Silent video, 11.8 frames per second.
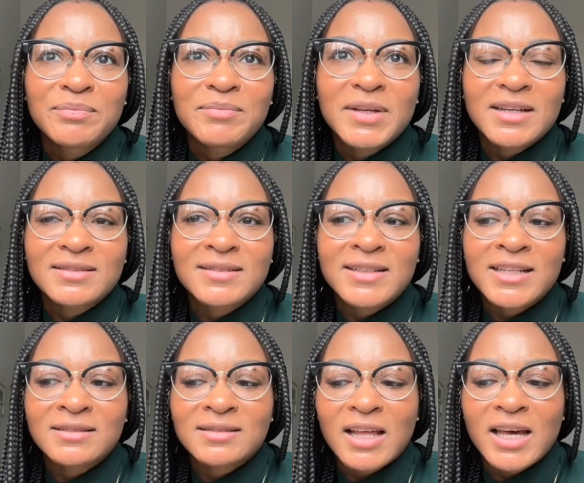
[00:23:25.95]
because
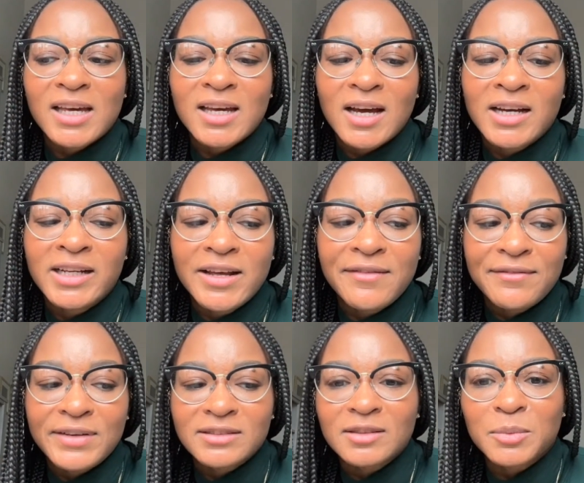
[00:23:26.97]
it's like an
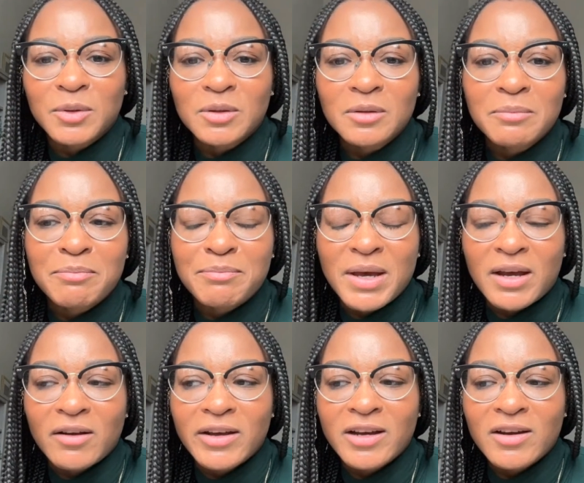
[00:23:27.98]
invisible
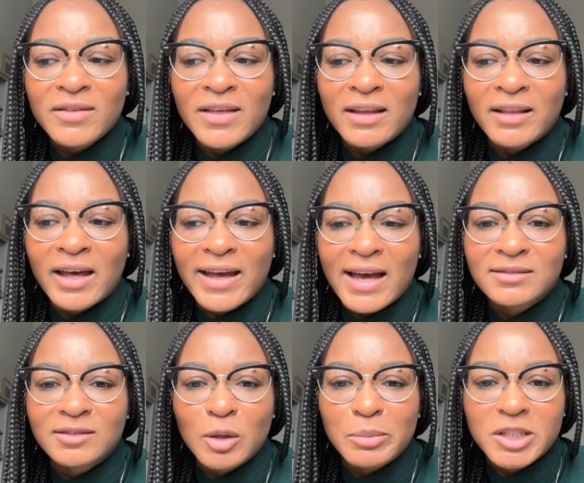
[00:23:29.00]
barrier that like has
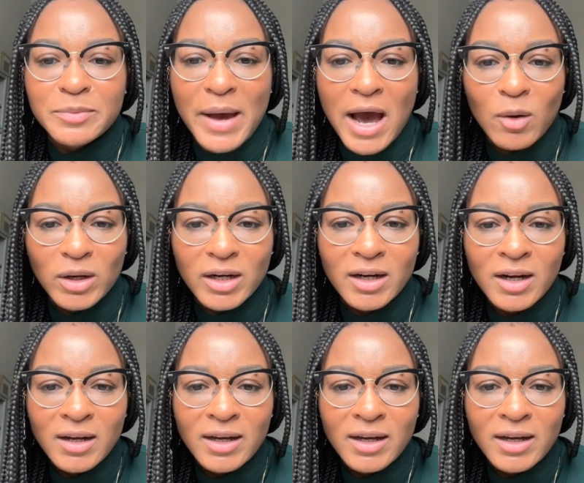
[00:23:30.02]
so much power.